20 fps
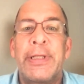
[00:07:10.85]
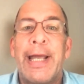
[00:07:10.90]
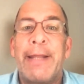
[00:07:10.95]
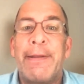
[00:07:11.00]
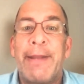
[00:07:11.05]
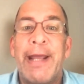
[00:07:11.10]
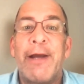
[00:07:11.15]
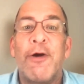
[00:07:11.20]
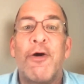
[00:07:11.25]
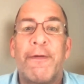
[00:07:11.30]

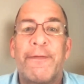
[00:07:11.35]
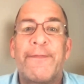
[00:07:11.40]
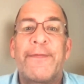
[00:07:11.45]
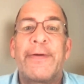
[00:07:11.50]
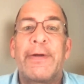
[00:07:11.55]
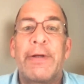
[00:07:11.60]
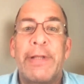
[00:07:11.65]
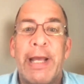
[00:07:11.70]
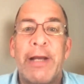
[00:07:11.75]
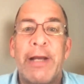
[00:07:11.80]
and they
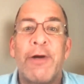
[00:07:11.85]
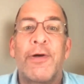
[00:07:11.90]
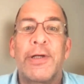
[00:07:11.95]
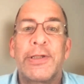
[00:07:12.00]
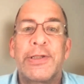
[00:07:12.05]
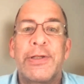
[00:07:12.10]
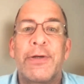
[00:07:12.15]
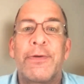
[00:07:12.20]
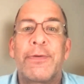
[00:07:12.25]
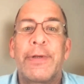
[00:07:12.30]

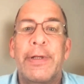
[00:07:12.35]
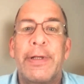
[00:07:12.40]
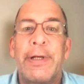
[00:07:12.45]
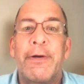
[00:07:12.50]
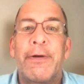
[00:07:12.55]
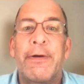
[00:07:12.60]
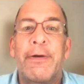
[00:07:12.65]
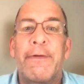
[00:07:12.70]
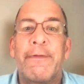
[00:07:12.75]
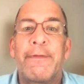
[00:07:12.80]
also
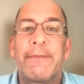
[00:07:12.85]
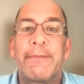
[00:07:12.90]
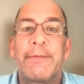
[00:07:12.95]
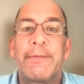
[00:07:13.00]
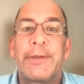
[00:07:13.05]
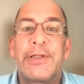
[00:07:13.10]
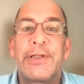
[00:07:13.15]
are